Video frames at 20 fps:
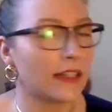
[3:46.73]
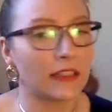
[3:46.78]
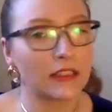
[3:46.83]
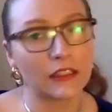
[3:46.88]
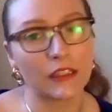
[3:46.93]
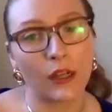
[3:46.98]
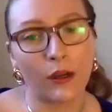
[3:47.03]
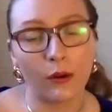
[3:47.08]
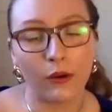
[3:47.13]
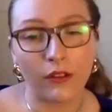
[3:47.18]

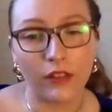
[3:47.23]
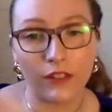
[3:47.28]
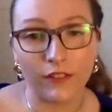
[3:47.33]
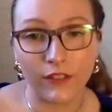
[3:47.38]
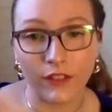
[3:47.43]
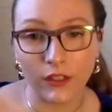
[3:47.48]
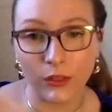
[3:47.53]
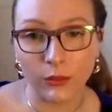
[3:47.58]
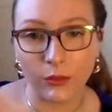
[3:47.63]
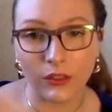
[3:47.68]
So the
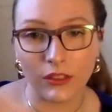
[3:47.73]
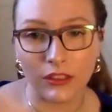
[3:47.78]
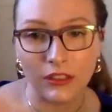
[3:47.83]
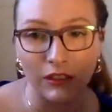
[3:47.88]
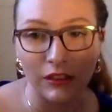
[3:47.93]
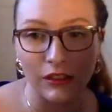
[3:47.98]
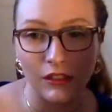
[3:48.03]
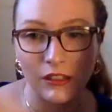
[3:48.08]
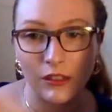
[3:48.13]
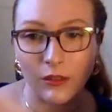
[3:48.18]
first one
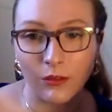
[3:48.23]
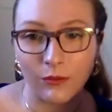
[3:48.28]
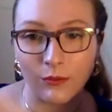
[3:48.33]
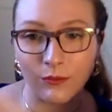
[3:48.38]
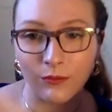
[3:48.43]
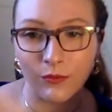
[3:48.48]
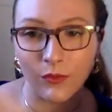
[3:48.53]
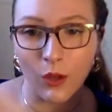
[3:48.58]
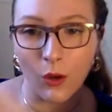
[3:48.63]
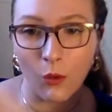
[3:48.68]
is
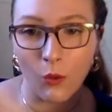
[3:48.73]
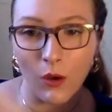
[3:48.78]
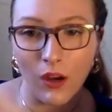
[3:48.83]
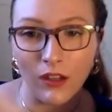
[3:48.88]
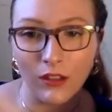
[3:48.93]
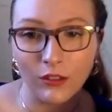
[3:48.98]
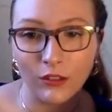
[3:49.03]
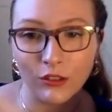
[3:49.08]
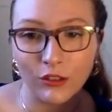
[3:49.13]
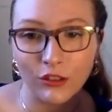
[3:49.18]

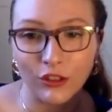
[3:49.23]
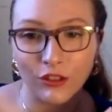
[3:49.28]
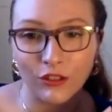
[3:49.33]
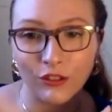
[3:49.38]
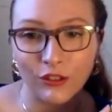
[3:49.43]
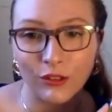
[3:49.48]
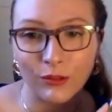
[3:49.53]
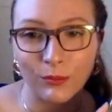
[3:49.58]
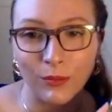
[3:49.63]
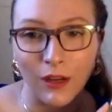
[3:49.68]
Wilder
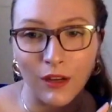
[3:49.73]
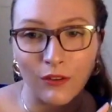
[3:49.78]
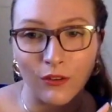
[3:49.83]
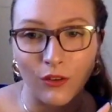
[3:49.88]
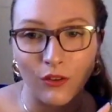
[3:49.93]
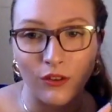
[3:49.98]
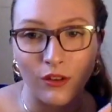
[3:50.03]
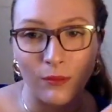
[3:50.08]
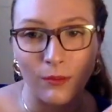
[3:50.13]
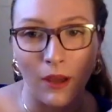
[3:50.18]
Girls by
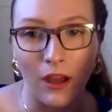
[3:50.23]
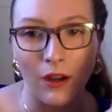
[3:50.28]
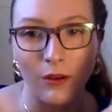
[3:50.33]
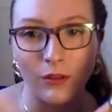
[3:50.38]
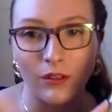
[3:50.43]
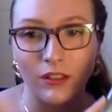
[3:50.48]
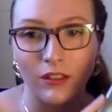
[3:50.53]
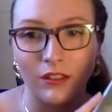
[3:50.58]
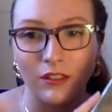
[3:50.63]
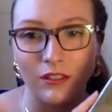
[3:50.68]
Rory
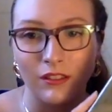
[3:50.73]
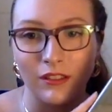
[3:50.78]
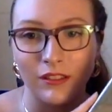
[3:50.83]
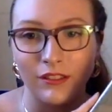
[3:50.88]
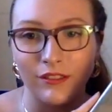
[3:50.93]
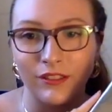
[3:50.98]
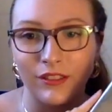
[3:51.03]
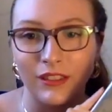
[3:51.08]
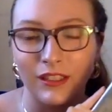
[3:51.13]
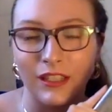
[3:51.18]
Power. Oh,
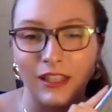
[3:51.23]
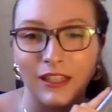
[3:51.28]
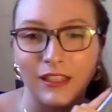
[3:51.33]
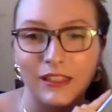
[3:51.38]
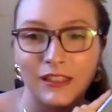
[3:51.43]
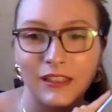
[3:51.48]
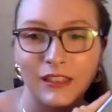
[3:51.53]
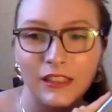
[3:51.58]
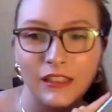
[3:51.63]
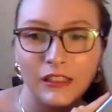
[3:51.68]
you really
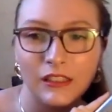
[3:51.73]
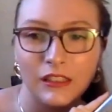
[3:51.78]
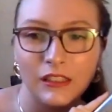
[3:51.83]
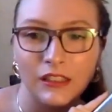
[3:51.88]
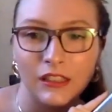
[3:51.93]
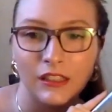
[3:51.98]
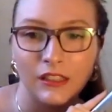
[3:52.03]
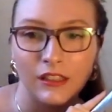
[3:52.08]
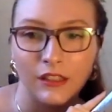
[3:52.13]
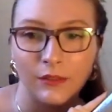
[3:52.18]
can't see it in
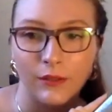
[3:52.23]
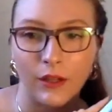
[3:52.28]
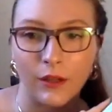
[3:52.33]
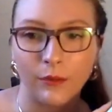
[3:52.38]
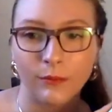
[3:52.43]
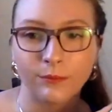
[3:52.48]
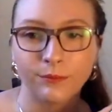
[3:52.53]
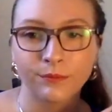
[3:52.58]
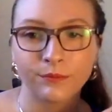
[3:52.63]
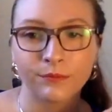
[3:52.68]
this light. There we
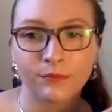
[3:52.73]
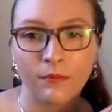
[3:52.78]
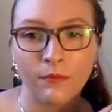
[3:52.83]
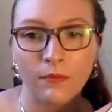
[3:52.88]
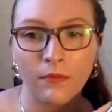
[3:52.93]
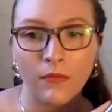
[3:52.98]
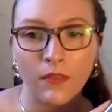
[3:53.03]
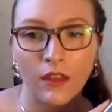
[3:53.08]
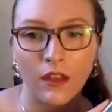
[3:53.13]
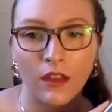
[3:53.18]
go.
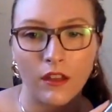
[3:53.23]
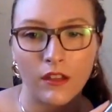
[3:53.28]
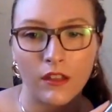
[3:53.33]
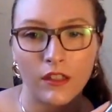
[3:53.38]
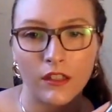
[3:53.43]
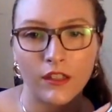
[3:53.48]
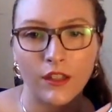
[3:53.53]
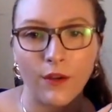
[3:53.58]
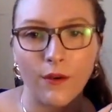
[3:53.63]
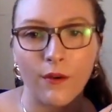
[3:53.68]

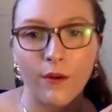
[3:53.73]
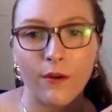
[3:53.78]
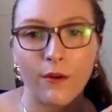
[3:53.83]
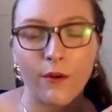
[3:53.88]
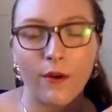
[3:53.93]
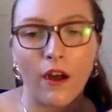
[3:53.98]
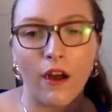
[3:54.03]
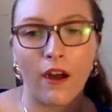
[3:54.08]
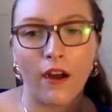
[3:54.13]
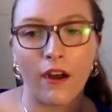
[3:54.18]

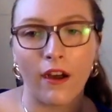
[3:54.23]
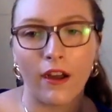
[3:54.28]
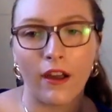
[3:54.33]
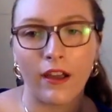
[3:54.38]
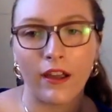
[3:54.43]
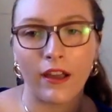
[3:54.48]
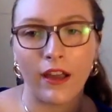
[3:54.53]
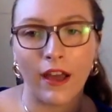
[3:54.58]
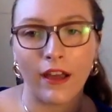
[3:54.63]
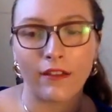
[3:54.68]
So
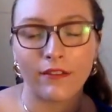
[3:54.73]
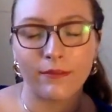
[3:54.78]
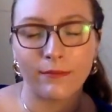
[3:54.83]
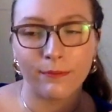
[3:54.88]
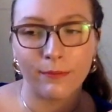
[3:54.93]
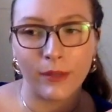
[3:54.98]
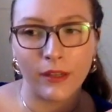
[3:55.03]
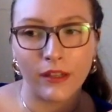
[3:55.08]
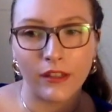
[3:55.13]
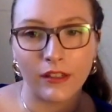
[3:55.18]
I have
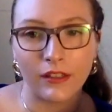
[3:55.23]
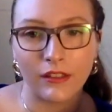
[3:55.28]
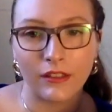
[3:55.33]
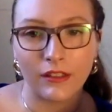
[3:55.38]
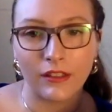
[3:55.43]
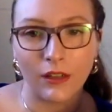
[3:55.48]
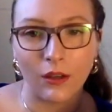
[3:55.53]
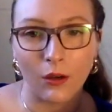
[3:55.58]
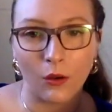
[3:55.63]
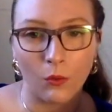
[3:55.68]

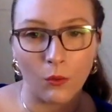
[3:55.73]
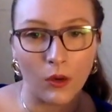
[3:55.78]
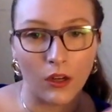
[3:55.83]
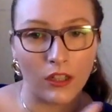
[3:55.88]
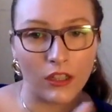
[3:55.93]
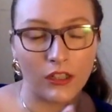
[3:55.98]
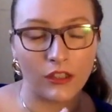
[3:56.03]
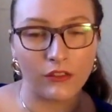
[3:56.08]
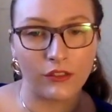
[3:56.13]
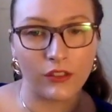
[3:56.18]
been
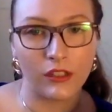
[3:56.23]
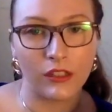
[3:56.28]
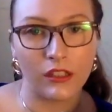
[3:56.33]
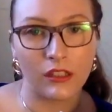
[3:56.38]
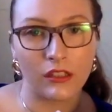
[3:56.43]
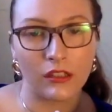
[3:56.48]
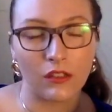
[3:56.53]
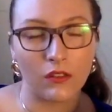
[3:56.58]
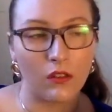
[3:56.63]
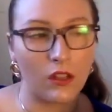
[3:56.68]
wanting to read
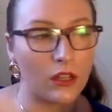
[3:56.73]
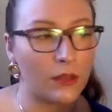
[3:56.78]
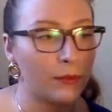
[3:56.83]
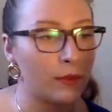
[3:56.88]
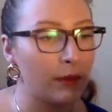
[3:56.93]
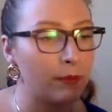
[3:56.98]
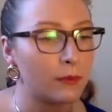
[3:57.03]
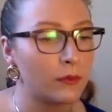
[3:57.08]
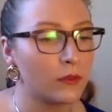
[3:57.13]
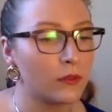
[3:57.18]
this. A lot of
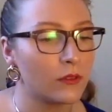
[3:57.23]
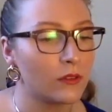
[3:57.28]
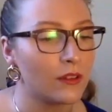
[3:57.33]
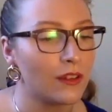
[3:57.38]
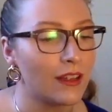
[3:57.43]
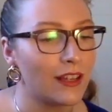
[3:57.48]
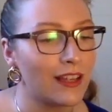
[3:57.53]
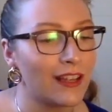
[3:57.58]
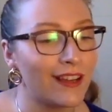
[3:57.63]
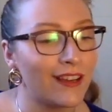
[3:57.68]
people
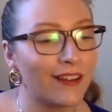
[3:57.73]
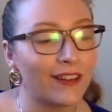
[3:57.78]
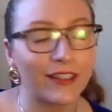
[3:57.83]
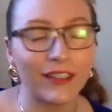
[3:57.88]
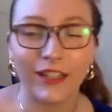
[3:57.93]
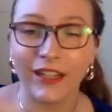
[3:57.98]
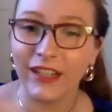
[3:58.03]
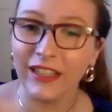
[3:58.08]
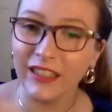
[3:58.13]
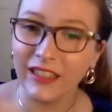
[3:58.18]

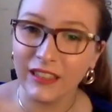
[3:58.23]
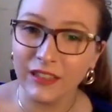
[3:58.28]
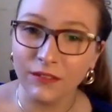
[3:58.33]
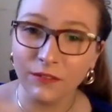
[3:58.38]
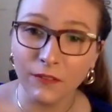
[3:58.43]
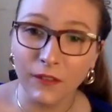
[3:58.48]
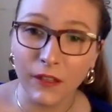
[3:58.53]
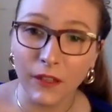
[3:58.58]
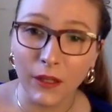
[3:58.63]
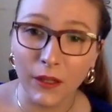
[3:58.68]
kind of
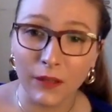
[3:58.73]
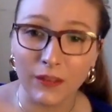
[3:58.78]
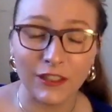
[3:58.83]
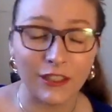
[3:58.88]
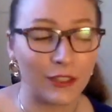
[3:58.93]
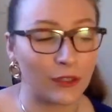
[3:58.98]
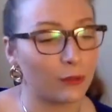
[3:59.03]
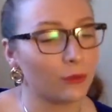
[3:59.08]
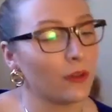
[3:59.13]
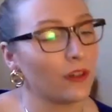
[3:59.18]
iffy on
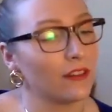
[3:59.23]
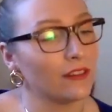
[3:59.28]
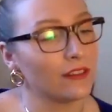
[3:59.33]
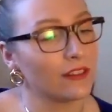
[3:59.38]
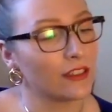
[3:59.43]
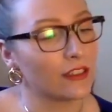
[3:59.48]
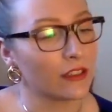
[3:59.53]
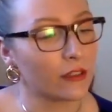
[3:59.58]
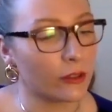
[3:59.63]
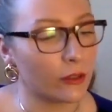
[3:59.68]
this
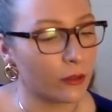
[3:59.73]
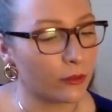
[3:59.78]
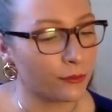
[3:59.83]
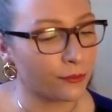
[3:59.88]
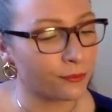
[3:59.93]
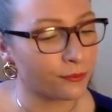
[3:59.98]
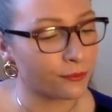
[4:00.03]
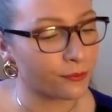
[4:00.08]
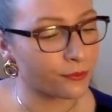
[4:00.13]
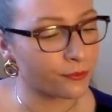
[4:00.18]
one. So